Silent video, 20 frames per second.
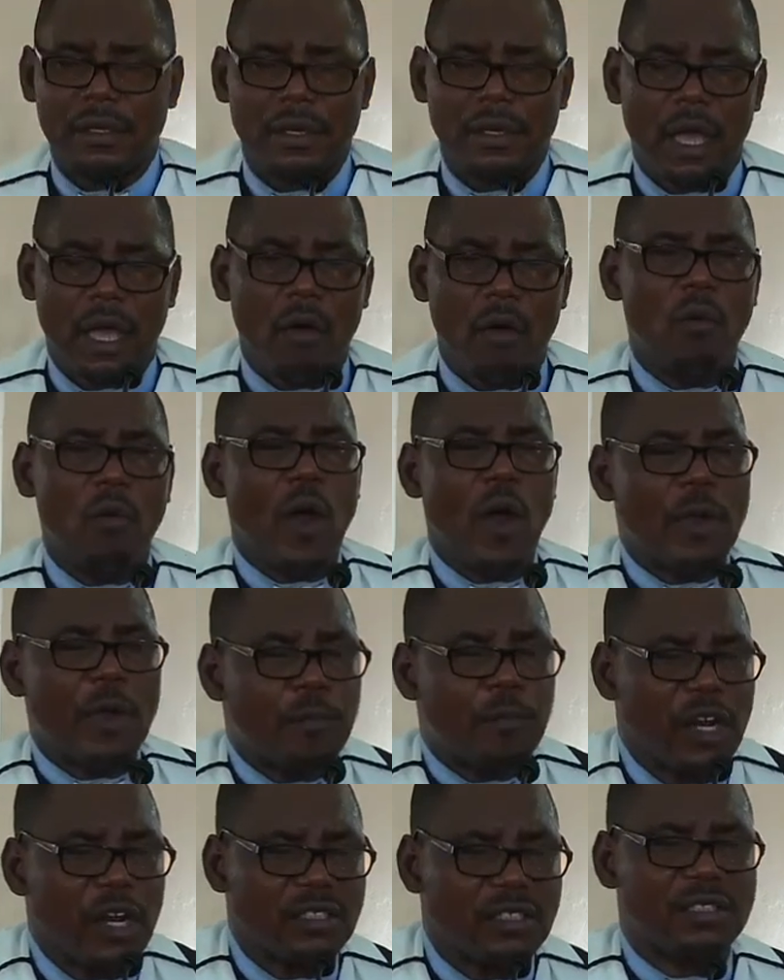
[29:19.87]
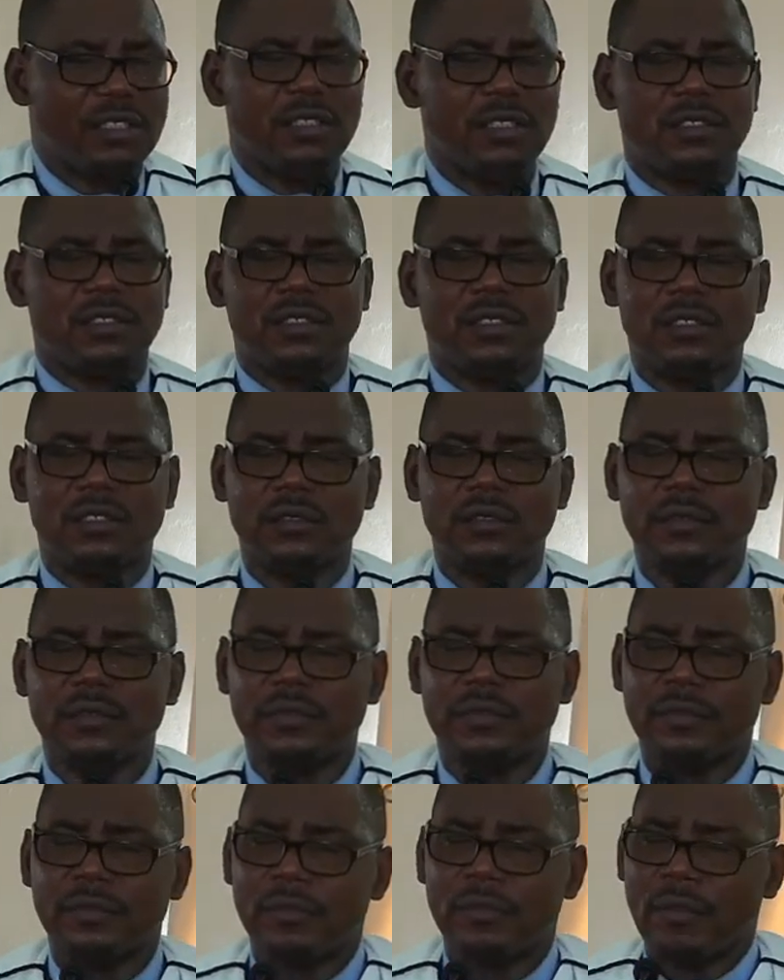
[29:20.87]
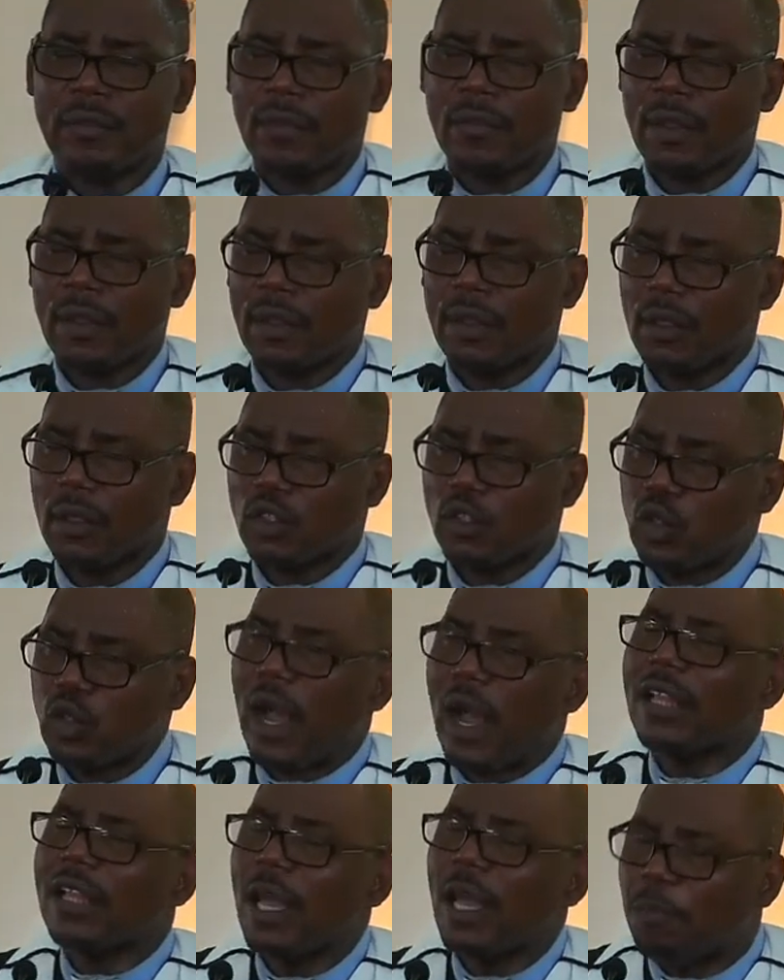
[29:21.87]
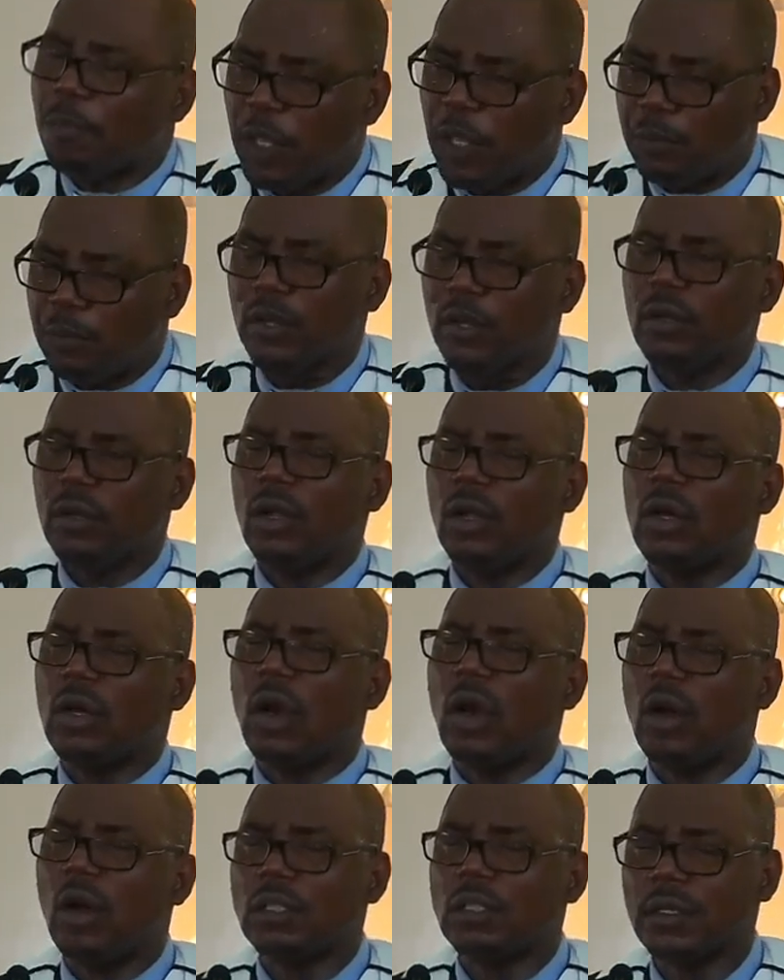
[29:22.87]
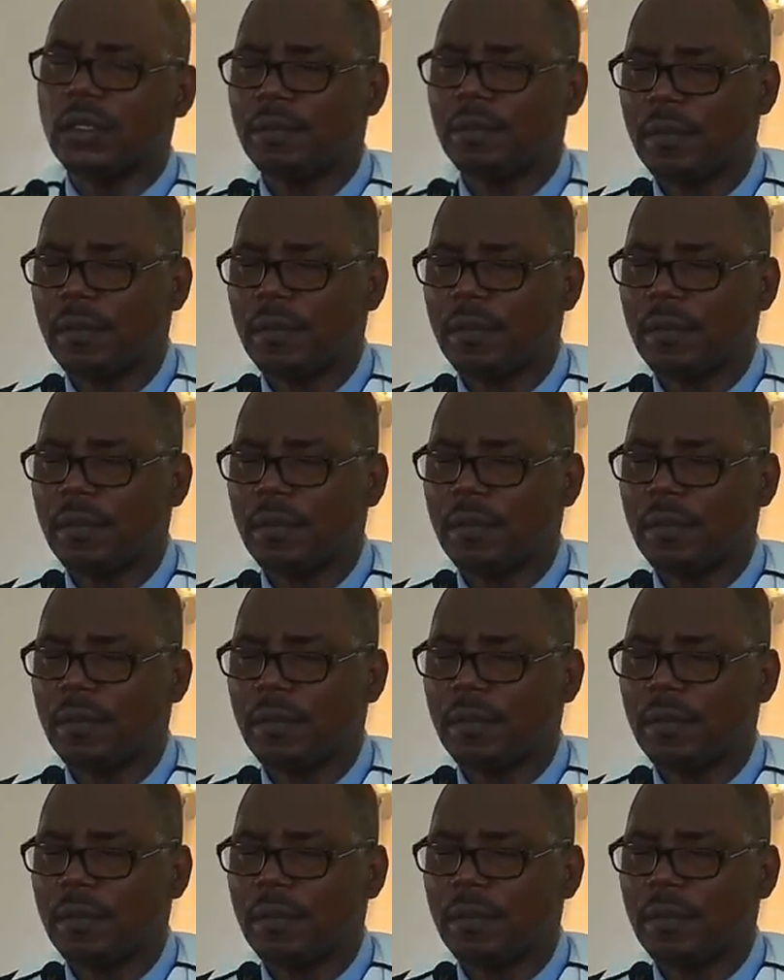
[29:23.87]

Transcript: our workplaces, to other people, O God.